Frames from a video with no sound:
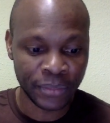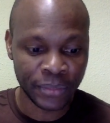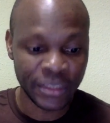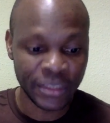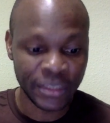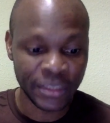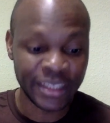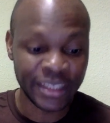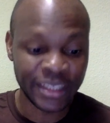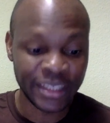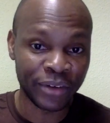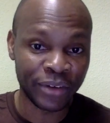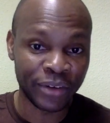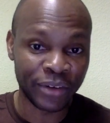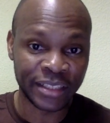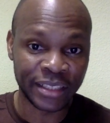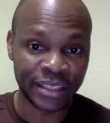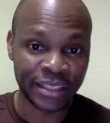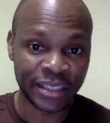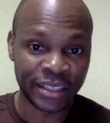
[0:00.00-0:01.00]
Take for
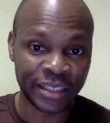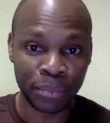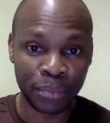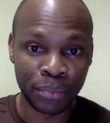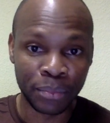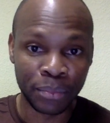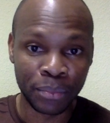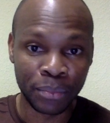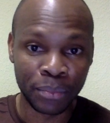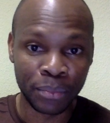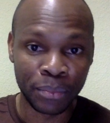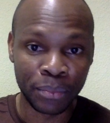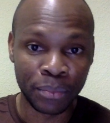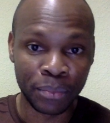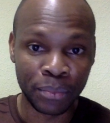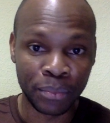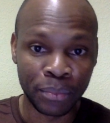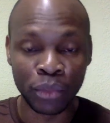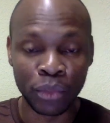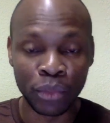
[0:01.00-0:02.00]
example, during
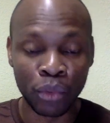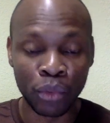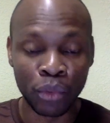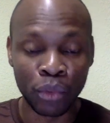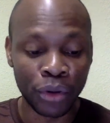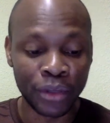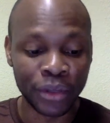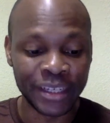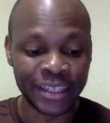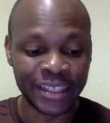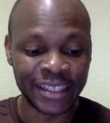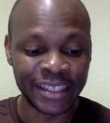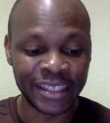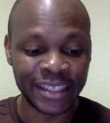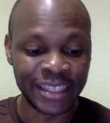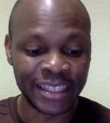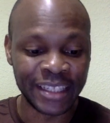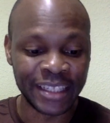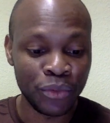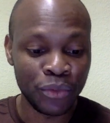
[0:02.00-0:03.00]
the war in
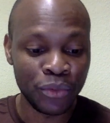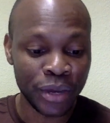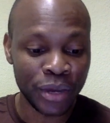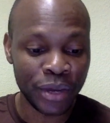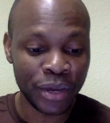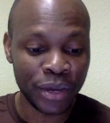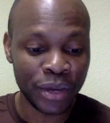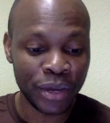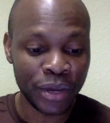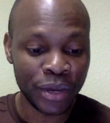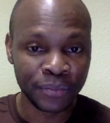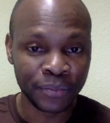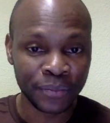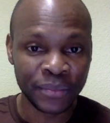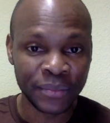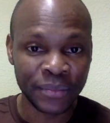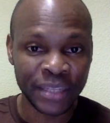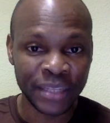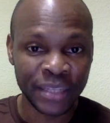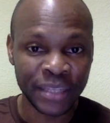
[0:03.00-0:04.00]
Syria,
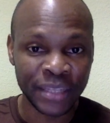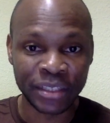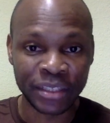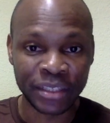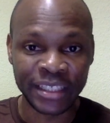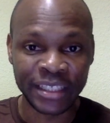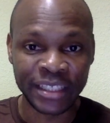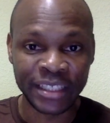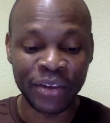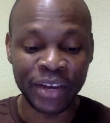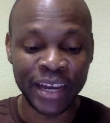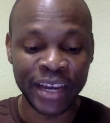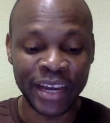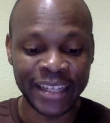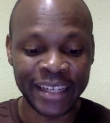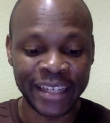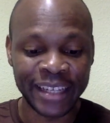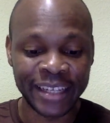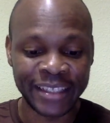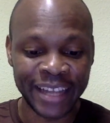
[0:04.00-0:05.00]
there were several
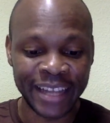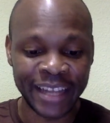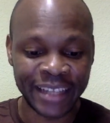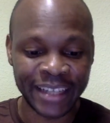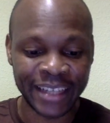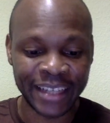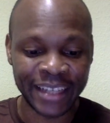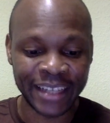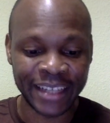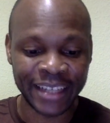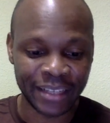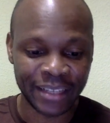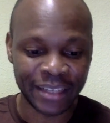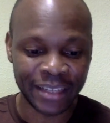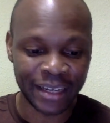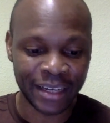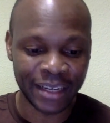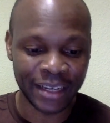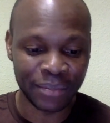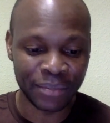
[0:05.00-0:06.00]
attacks
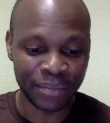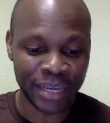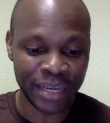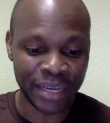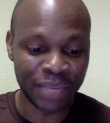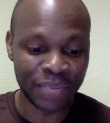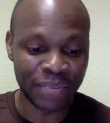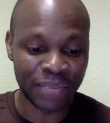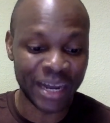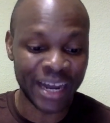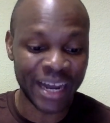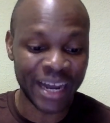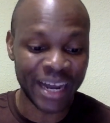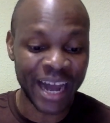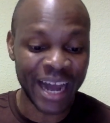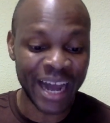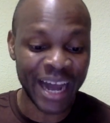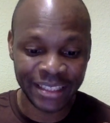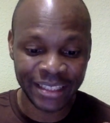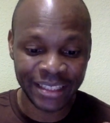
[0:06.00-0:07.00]
made by
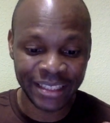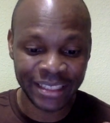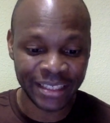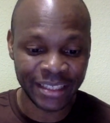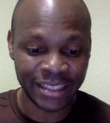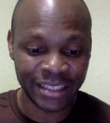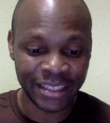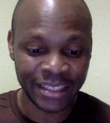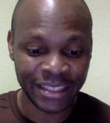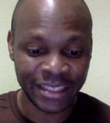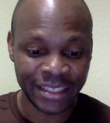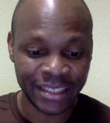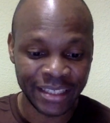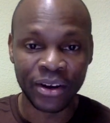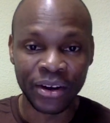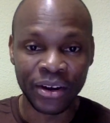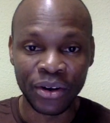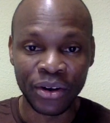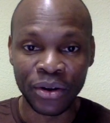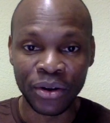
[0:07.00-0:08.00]
ISIS
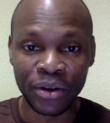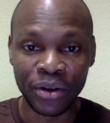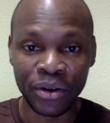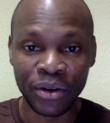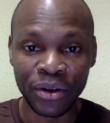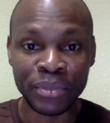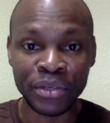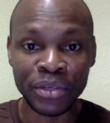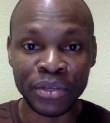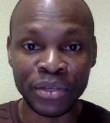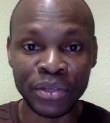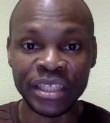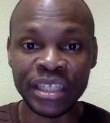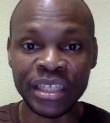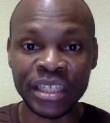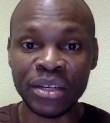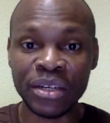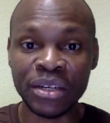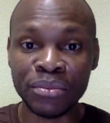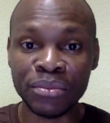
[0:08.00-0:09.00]
on
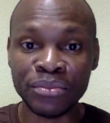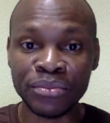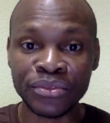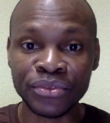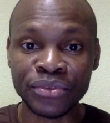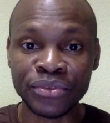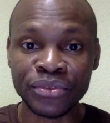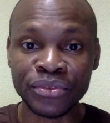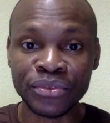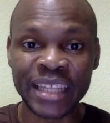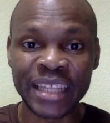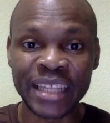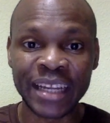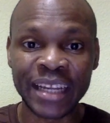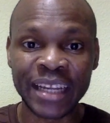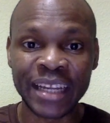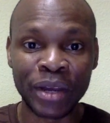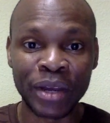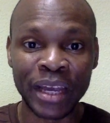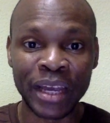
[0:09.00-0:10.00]
museums that
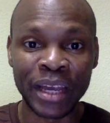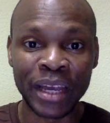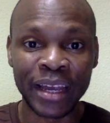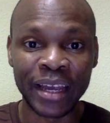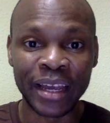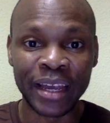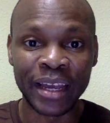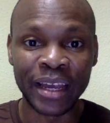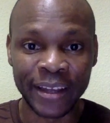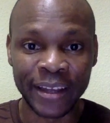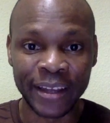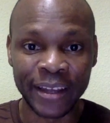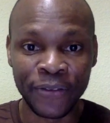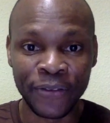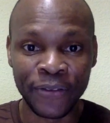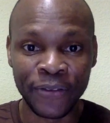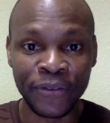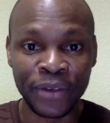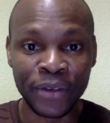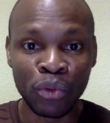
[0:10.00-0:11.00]
were
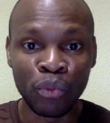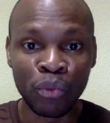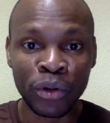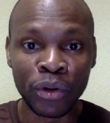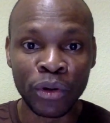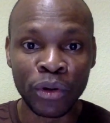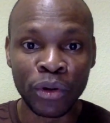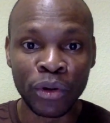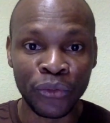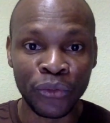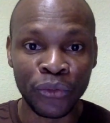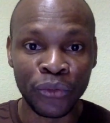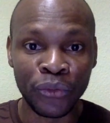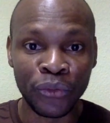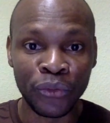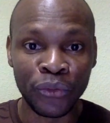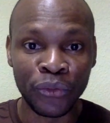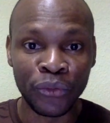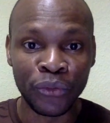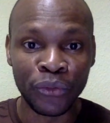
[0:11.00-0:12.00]
filled with
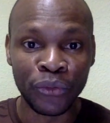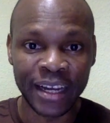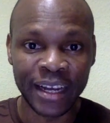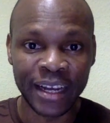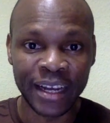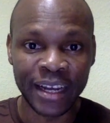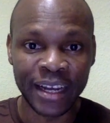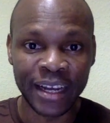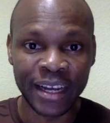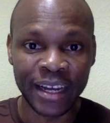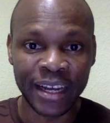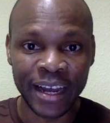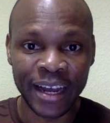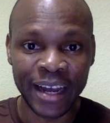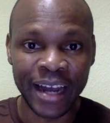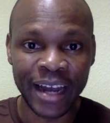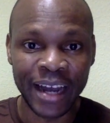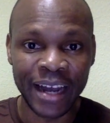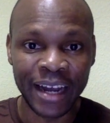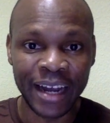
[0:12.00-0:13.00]
rich
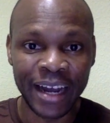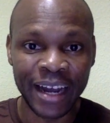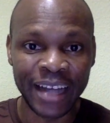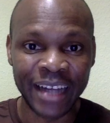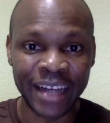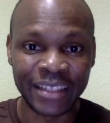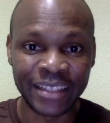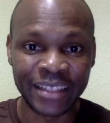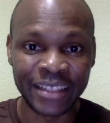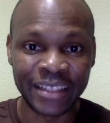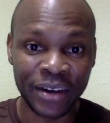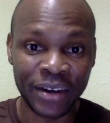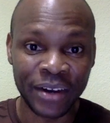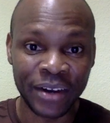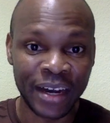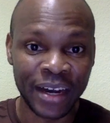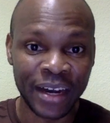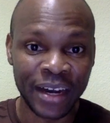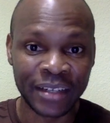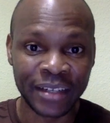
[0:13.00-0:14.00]

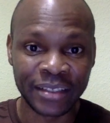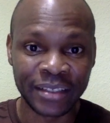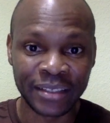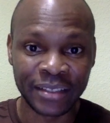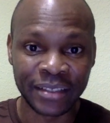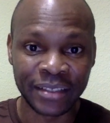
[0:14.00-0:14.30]
artifacts,